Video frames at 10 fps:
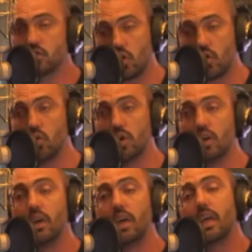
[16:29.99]
So
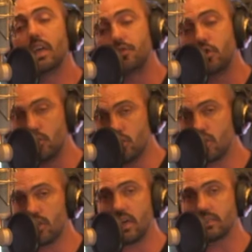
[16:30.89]
if you
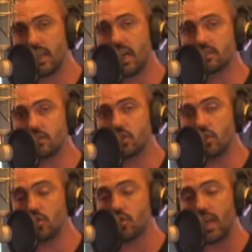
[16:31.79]
utilize that,
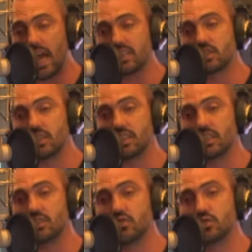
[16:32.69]
you could
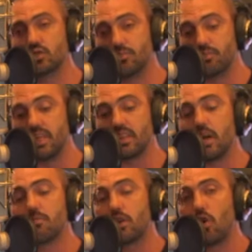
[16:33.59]
actually be a
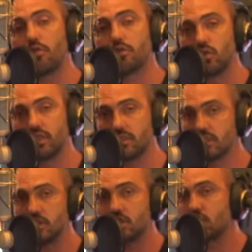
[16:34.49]
lot better off doing this
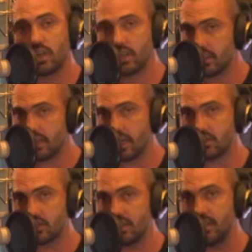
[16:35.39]
than just trying to
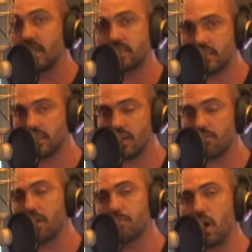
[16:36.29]
catch the next thing that
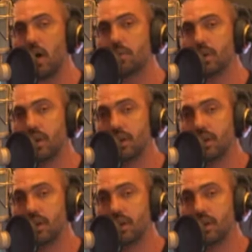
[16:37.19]
might pop.